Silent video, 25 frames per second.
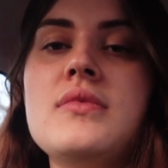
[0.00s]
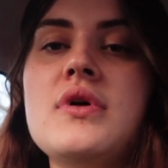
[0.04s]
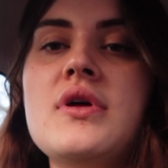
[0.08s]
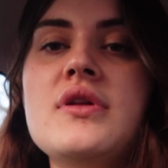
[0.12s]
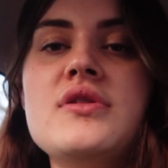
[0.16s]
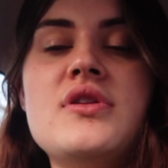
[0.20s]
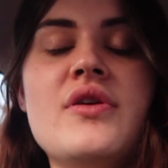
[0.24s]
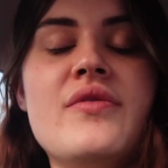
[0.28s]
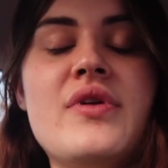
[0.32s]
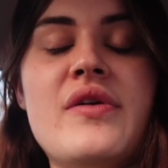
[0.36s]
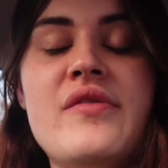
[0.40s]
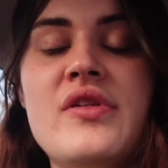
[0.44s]

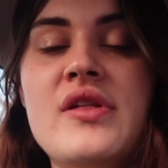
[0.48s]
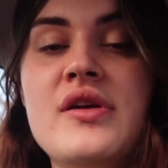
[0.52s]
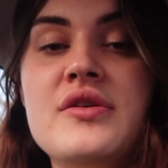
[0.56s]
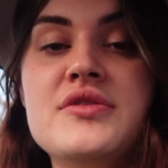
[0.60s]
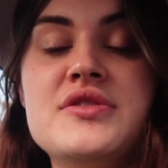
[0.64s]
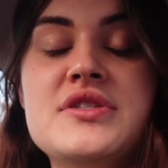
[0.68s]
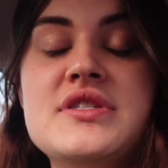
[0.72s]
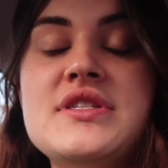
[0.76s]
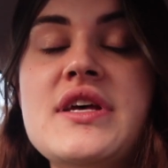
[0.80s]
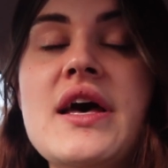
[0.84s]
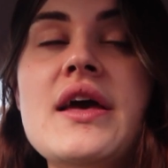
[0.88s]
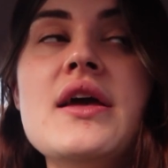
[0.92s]
Don't really have anything
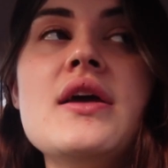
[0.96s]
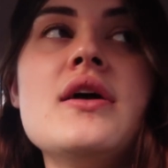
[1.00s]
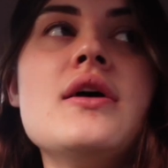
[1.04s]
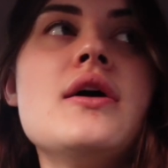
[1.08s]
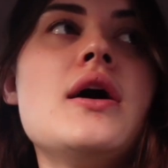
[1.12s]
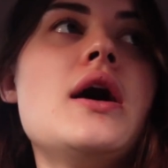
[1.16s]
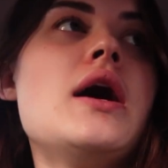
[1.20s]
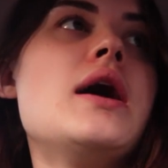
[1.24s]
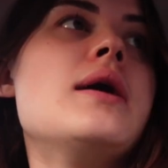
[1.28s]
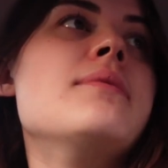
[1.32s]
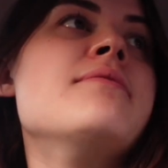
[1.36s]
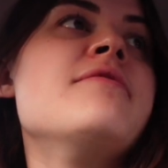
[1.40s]
else to say.
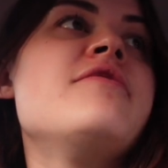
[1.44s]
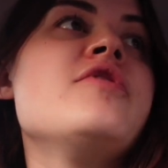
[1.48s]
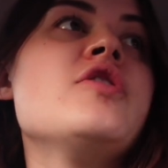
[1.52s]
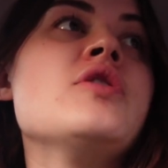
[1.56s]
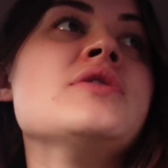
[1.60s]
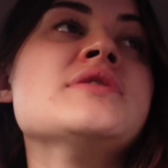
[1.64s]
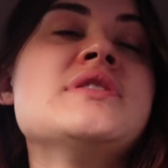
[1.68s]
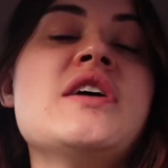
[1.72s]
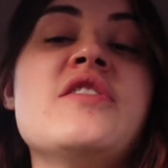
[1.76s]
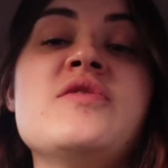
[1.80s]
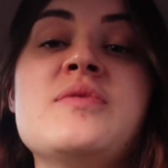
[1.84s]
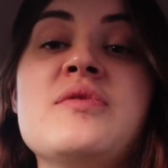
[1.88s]
Food
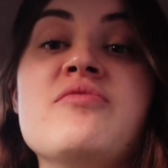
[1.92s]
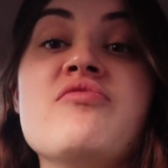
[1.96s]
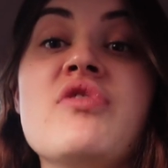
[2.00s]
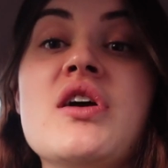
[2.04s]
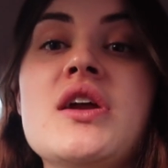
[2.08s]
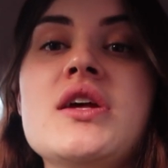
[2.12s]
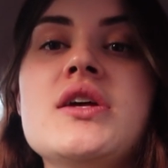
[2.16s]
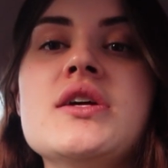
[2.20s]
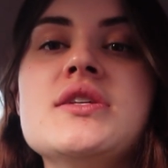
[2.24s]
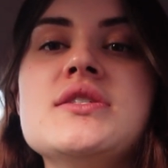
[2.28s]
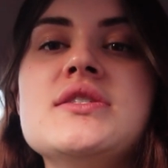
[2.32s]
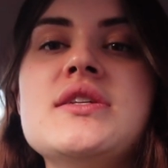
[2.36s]
and stuff's been
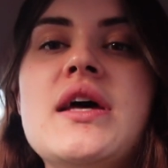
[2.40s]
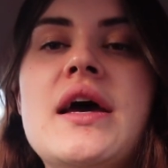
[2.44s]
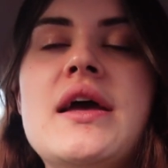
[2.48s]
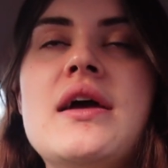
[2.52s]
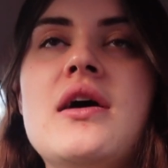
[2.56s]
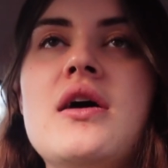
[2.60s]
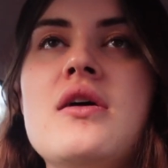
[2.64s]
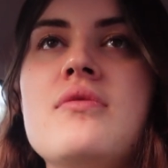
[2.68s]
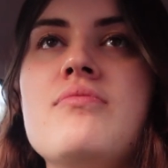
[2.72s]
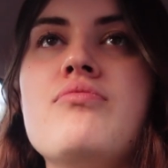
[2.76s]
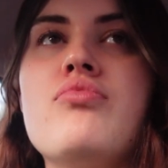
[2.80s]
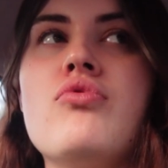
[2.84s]
really good today.
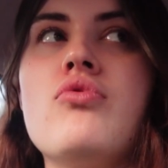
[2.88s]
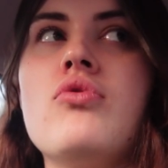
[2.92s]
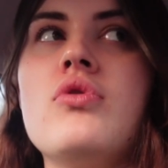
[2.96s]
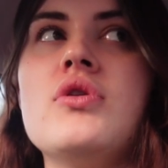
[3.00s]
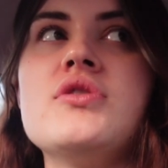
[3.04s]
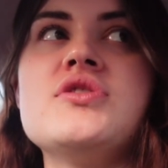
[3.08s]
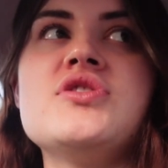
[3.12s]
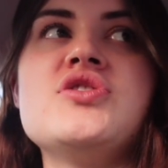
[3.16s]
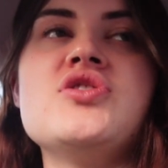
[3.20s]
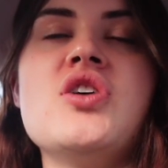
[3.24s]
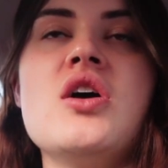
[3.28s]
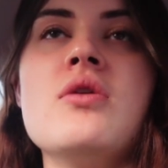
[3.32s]
I
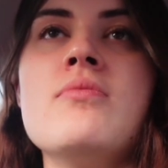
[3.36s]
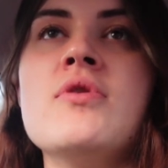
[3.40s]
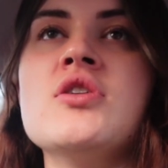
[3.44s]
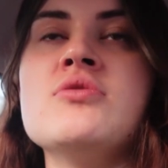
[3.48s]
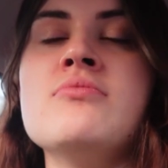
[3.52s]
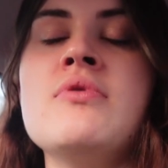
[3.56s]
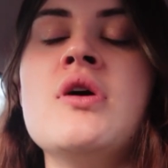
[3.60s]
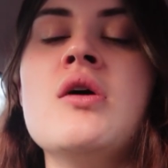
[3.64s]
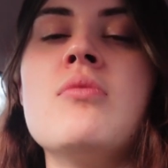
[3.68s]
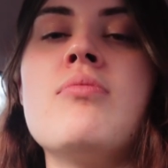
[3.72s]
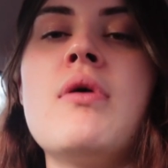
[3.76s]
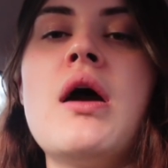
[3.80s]
brought so much
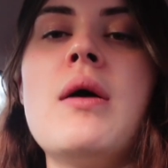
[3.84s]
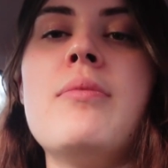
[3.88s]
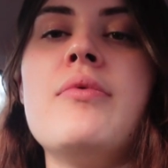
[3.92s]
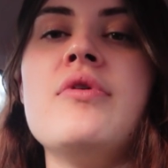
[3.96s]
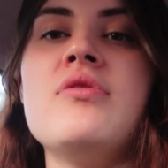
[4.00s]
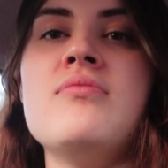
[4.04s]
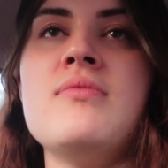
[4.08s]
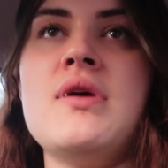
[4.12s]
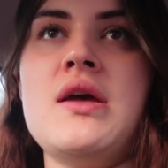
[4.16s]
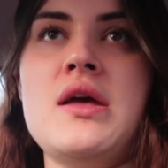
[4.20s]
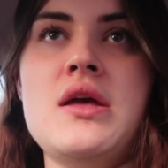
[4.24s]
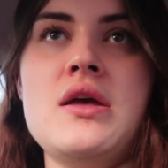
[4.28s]
meal prep
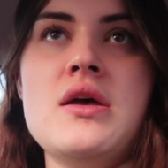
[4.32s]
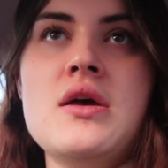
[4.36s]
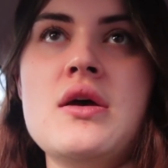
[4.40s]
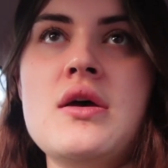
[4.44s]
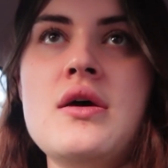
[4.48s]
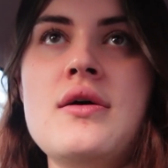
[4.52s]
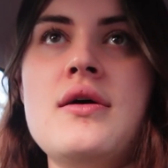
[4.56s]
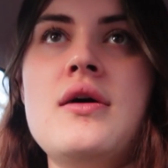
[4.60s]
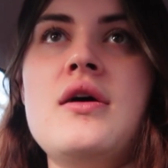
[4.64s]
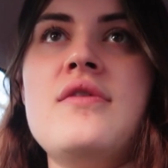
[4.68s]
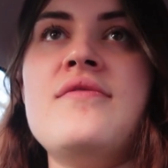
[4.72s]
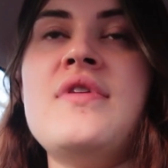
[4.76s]
with me.
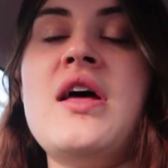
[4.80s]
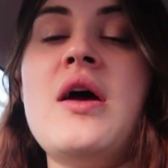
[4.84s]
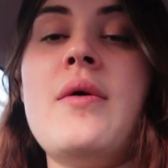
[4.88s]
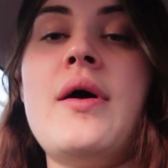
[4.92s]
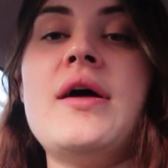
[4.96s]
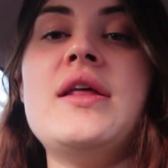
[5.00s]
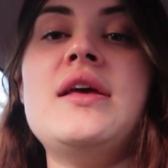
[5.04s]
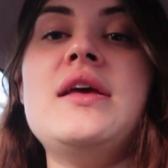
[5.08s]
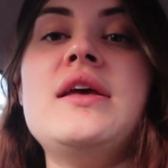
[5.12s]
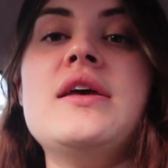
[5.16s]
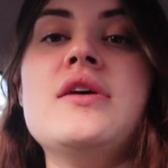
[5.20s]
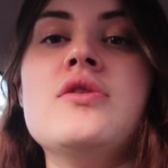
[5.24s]
I've now
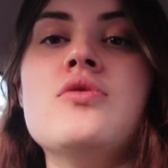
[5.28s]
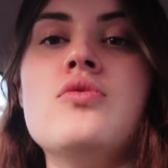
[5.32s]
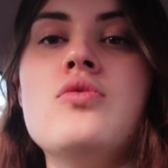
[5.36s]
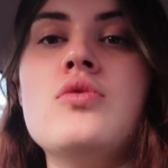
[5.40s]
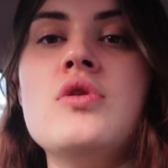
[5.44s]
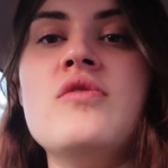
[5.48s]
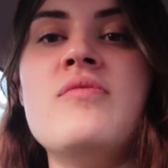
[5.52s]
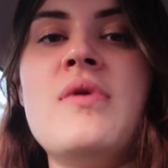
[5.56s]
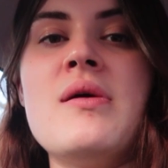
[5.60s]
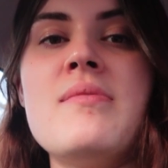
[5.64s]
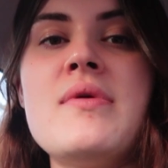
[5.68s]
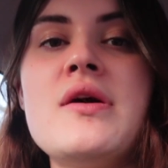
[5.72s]
had eaten
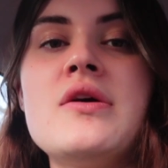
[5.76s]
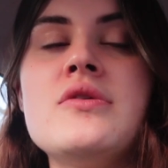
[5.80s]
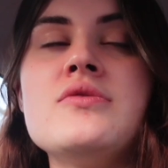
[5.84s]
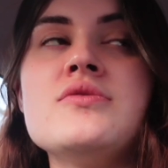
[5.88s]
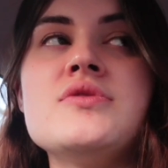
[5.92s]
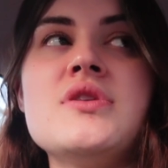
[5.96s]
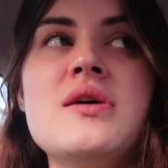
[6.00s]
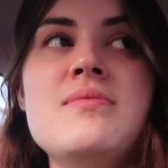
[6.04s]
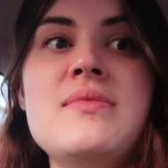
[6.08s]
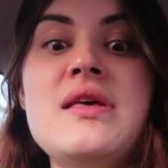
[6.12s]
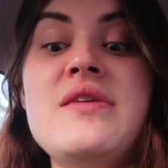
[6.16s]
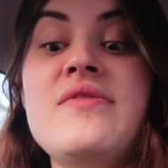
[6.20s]
all of my
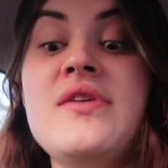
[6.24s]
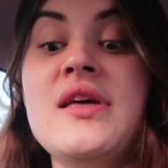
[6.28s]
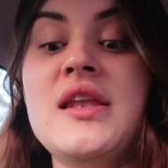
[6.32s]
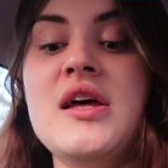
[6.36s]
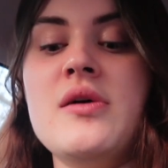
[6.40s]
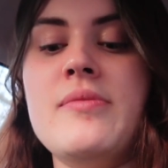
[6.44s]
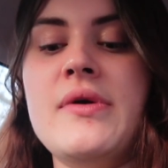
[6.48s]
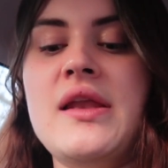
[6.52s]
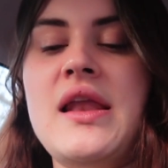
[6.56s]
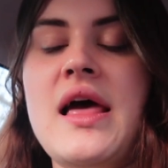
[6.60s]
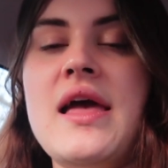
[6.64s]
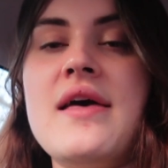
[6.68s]
meals. I'm leaving a
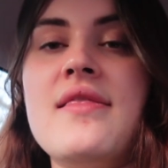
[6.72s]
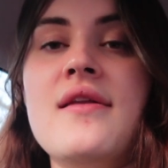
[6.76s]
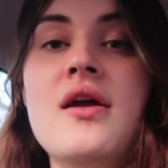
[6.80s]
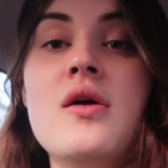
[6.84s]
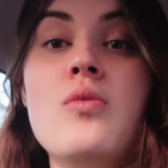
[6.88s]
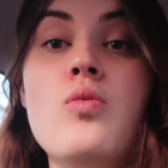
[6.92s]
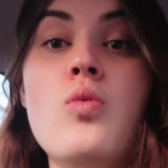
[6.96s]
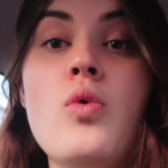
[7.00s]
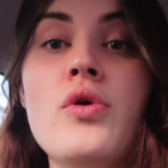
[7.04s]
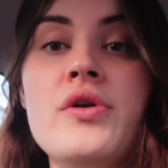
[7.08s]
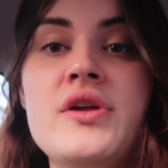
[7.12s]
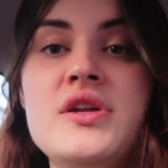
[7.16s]
little bit later than I
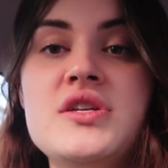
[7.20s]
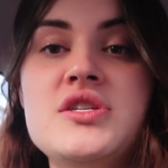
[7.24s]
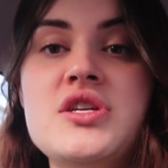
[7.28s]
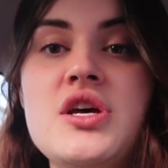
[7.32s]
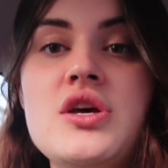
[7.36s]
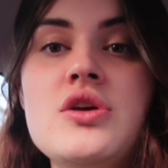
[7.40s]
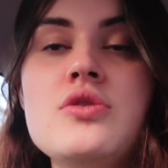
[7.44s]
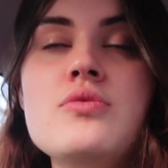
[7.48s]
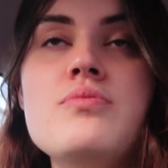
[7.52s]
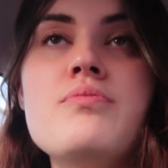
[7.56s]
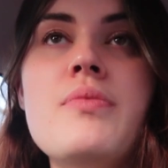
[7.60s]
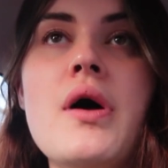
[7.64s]
wanted
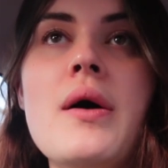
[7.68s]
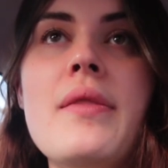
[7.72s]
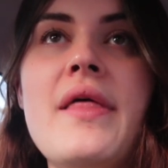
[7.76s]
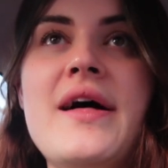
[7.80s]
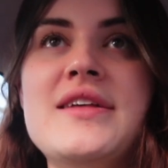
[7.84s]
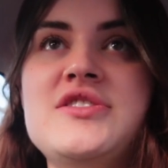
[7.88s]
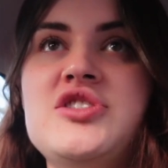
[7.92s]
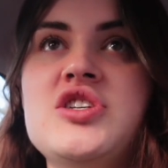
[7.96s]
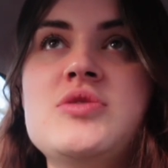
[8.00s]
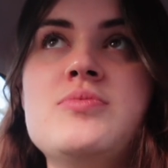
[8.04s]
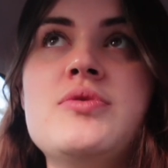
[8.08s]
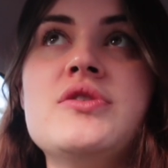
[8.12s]
to, but
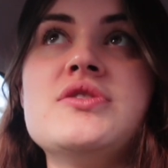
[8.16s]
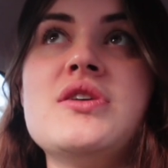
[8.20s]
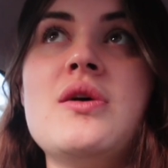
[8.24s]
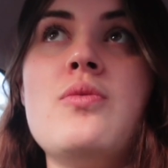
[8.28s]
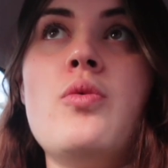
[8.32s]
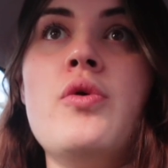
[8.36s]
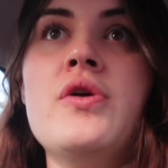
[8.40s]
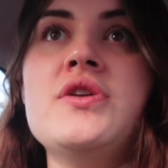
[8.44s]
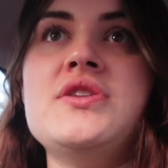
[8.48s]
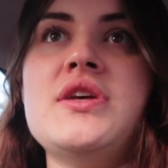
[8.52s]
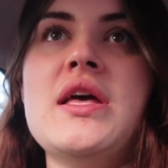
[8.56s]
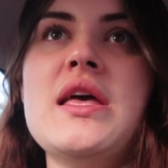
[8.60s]
that's just because I
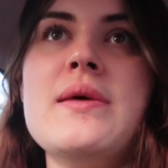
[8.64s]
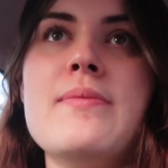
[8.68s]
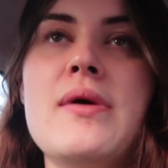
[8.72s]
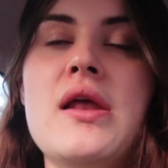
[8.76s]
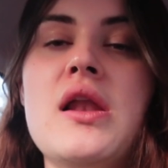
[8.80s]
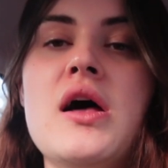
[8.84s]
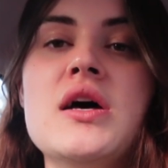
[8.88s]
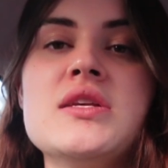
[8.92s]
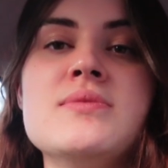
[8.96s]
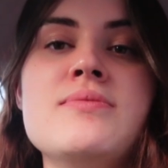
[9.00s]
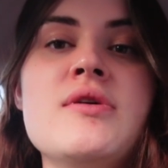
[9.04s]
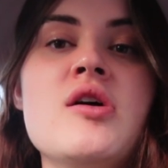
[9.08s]
wanted to eat my
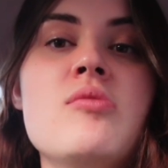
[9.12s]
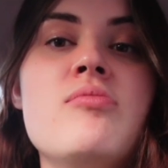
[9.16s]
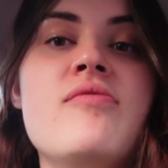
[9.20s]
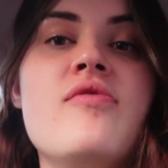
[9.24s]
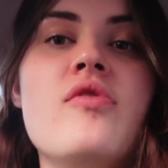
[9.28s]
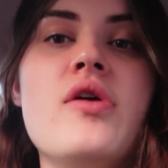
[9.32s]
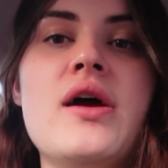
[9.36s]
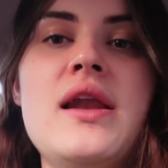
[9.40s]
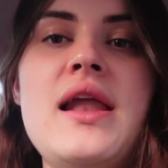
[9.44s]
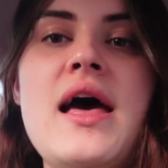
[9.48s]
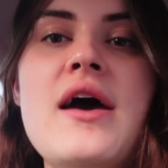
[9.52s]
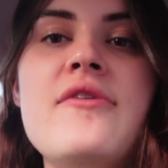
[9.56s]
last meal
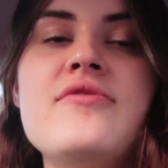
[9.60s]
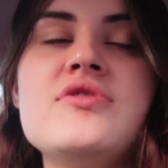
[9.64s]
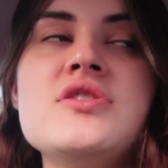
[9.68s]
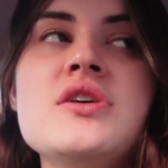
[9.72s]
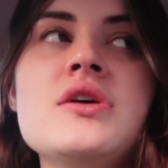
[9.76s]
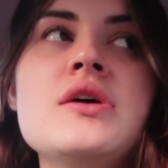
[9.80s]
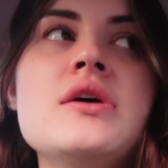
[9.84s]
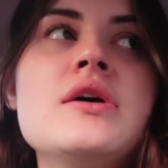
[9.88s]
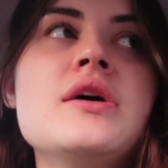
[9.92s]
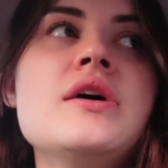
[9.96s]
before I left.